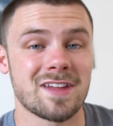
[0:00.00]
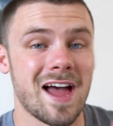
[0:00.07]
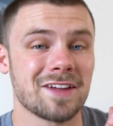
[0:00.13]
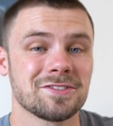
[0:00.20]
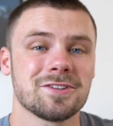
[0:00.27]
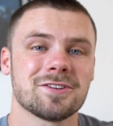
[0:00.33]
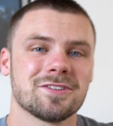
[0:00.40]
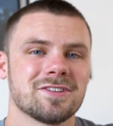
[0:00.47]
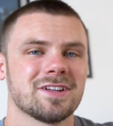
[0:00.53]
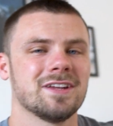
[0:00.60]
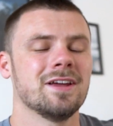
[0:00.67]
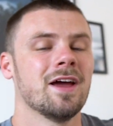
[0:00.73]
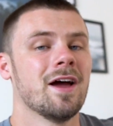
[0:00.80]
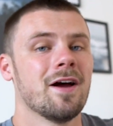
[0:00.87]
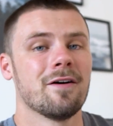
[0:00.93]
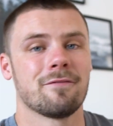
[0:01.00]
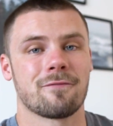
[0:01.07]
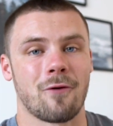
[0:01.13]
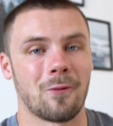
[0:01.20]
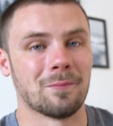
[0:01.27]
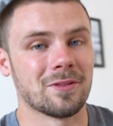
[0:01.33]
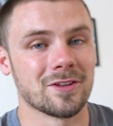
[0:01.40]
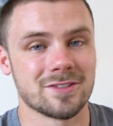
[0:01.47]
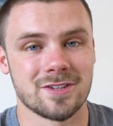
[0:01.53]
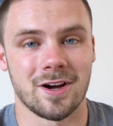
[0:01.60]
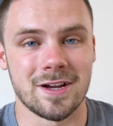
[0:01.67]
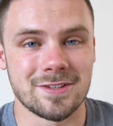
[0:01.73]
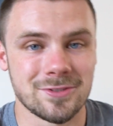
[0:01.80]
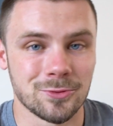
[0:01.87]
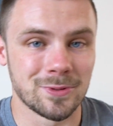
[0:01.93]
As you can see from the
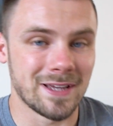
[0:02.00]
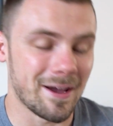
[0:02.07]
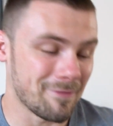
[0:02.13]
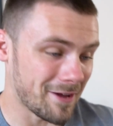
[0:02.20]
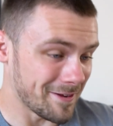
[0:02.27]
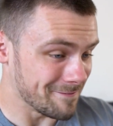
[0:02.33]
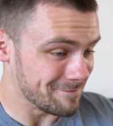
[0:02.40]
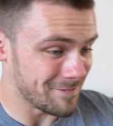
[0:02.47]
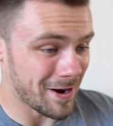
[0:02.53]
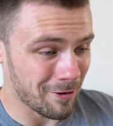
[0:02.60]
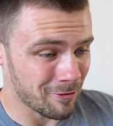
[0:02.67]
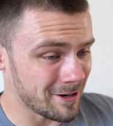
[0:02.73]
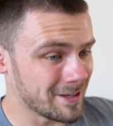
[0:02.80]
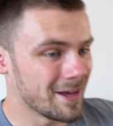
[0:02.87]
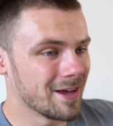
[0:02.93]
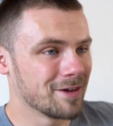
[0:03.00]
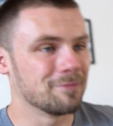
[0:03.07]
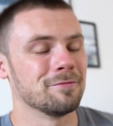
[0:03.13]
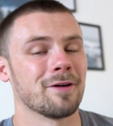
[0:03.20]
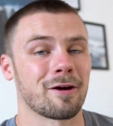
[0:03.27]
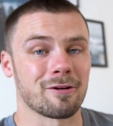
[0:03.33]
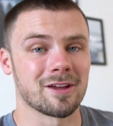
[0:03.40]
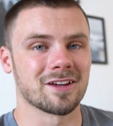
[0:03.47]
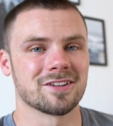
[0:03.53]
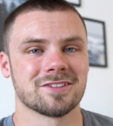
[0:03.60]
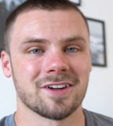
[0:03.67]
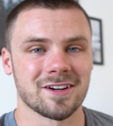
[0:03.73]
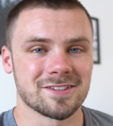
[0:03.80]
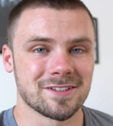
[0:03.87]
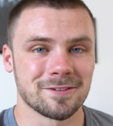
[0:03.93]
title, we have a very
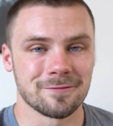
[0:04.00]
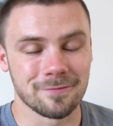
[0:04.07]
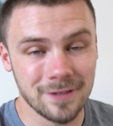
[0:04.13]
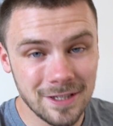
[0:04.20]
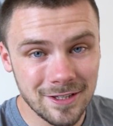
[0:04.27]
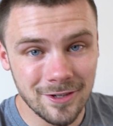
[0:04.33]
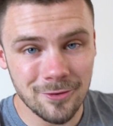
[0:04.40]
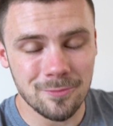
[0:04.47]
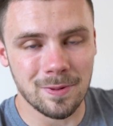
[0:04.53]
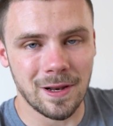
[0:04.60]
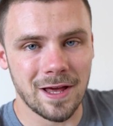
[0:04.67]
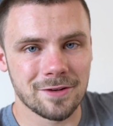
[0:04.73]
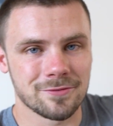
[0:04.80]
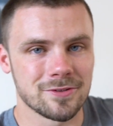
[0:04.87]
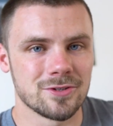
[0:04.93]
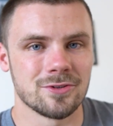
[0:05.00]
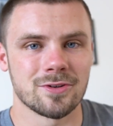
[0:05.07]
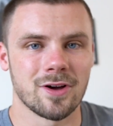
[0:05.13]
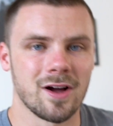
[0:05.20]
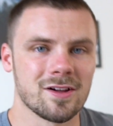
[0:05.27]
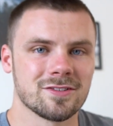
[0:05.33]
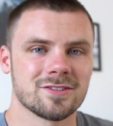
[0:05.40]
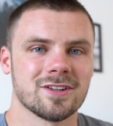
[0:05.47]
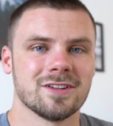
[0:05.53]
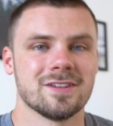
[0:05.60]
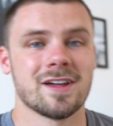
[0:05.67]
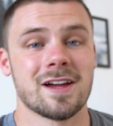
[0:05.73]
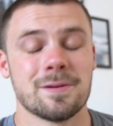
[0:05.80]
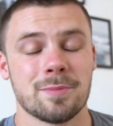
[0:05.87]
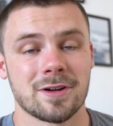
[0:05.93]
exciting video planned for you guys
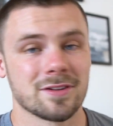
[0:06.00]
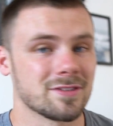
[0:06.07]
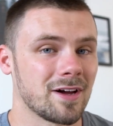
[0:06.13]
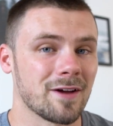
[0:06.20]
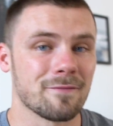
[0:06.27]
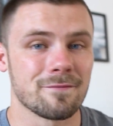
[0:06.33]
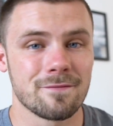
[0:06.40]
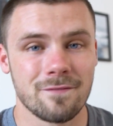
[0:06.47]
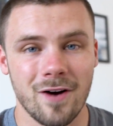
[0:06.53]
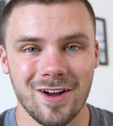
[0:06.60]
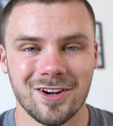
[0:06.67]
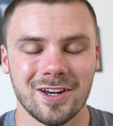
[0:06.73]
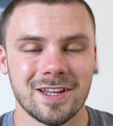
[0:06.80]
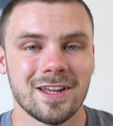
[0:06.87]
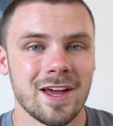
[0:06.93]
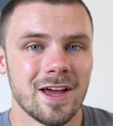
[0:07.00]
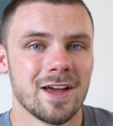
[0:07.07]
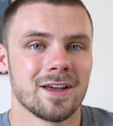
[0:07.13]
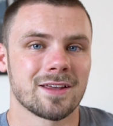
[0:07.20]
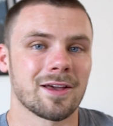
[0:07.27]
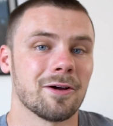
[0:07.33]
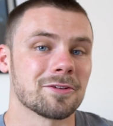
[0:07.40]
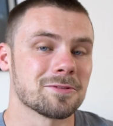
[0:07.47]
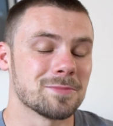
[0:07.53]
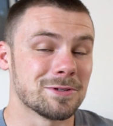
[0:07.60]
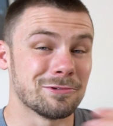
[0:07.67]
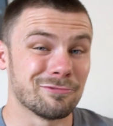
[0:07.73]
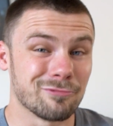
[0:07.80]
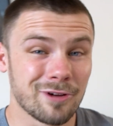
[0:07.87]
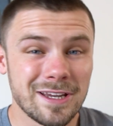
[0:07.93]
today, because I am finally going to
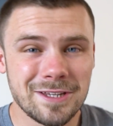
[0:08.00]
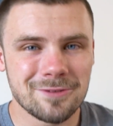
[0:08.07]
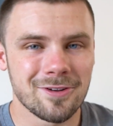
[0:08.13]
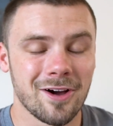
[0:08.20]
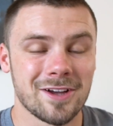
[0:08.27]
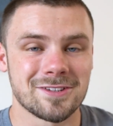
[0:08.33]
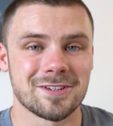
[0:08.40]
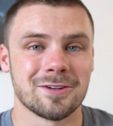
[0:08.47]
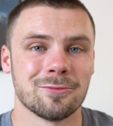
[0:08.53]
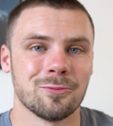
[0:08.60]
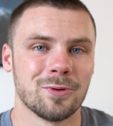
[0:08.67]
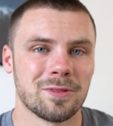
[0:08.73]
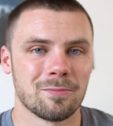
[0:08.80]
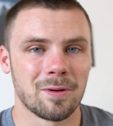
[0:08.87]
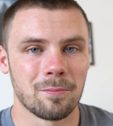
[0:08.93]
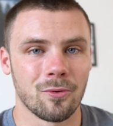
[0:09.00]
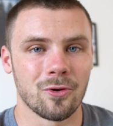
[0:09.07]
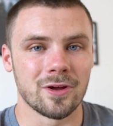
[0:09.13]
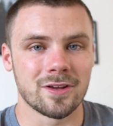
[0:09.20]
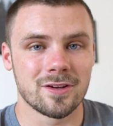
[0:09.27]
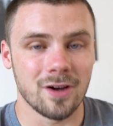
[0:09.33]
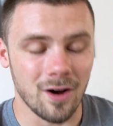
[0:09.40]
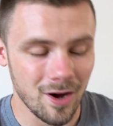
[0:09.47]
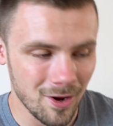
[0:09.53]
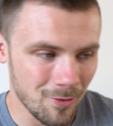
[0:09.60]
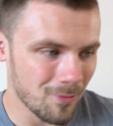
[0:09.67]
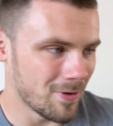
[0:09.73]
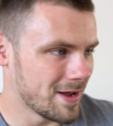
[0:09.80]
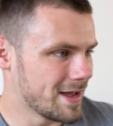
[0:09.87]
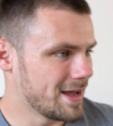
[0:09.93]
be reunited with my boy
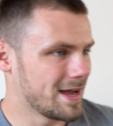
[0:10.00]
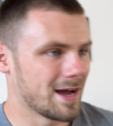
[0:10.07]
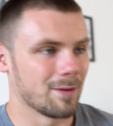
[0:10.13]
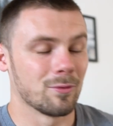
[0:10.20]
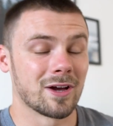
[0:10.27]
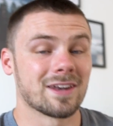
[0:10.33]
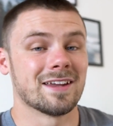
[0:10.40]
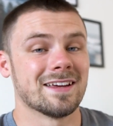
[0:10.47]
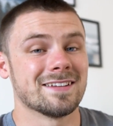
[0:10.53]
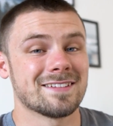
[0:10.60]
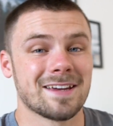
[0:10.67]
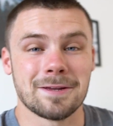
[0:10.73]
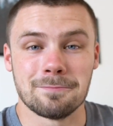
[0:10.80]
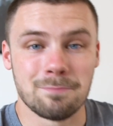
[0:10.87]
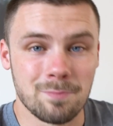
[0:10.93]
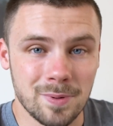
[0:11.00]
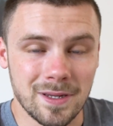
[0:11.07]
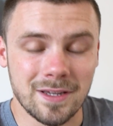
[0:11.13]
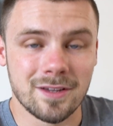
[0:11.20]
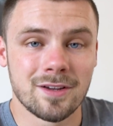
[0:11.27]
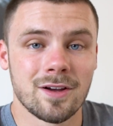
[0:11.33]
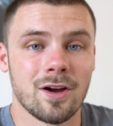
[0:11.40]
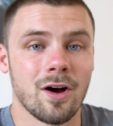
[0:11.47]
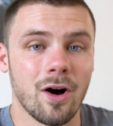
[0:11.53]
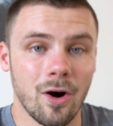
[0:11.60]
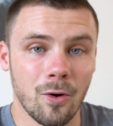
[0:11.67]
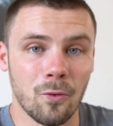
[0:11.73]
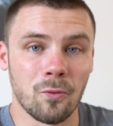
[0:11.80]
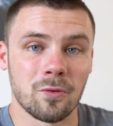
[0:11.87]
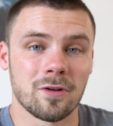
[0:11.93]
Kyle, and we're going to hit a big
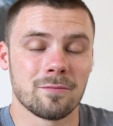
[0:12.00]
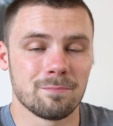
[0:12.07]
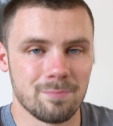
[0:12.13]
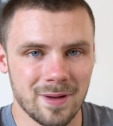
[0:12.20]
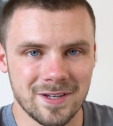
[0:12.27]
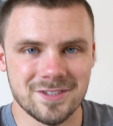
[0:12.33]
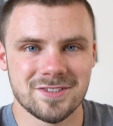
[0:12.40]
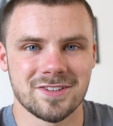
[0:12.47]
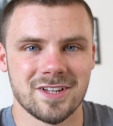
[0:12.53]
old bench